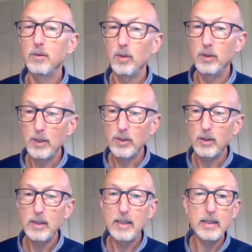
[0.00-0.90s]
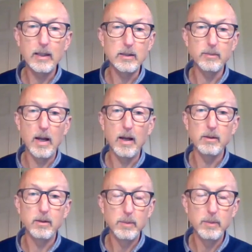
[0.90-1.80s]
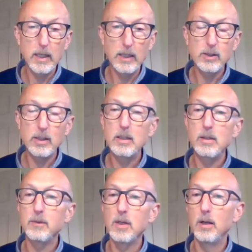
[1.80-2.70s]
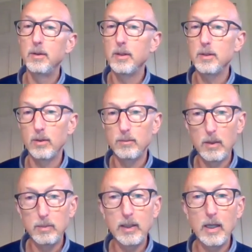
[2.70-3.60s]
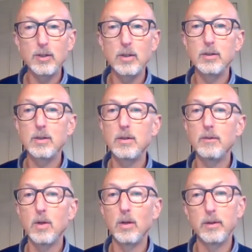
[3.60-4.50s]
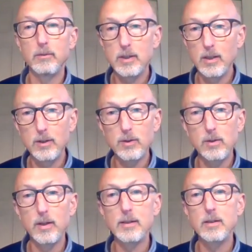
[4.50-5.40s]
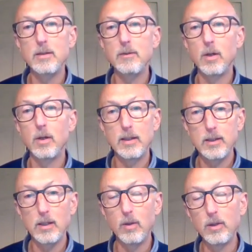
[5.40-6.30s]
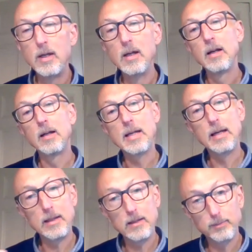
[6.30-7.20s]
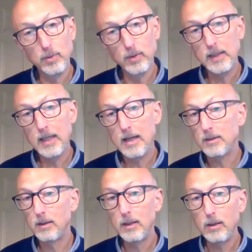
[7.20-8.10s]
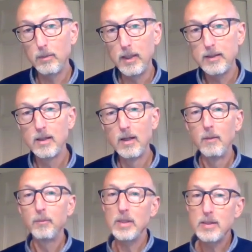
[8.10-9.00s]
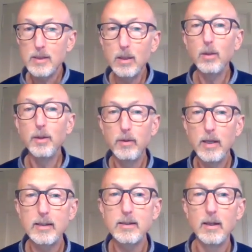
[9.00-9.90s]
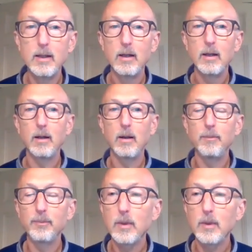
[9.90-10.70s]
Traditionally, the PhD you've done, the sort of publications that you've got, the research grants that you've got, and so on. And now that's broadening out a little bit, but still there is a